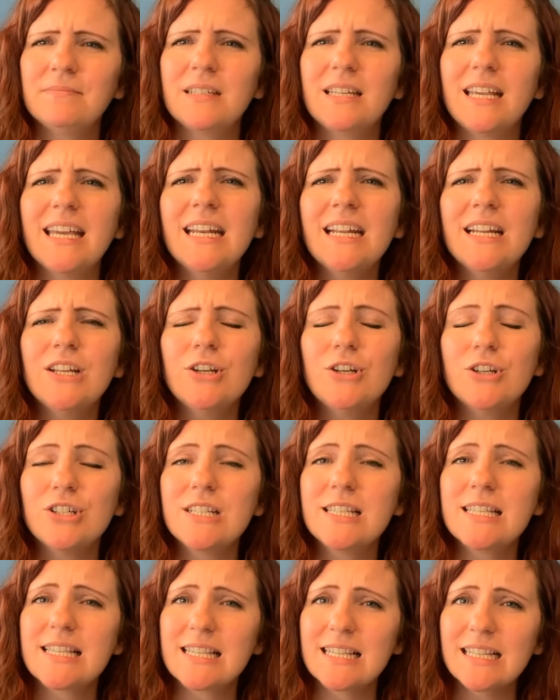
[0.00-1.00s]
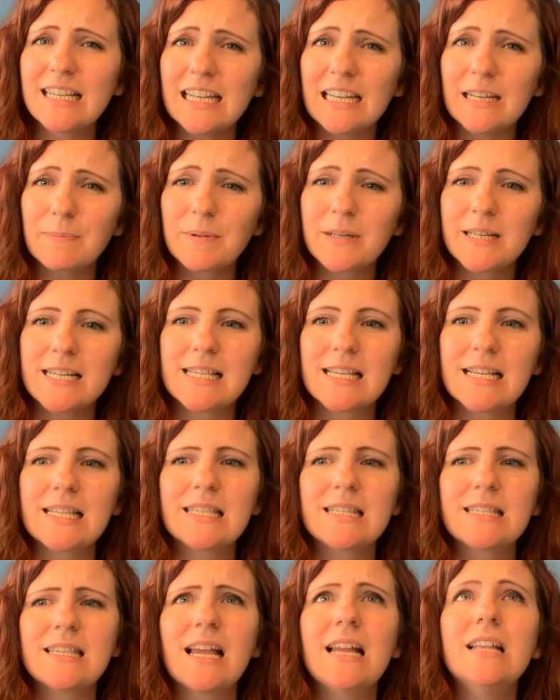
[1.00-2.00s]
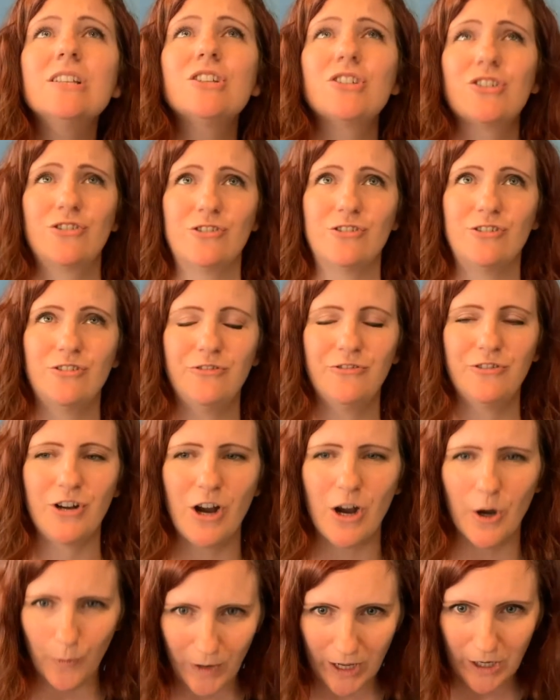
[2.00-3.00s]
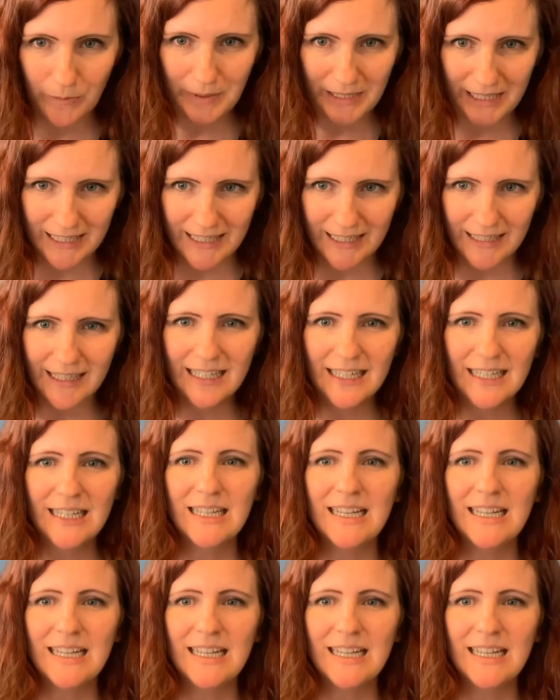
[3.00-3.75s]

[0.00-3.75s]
Getting good sleep is essential for our well-being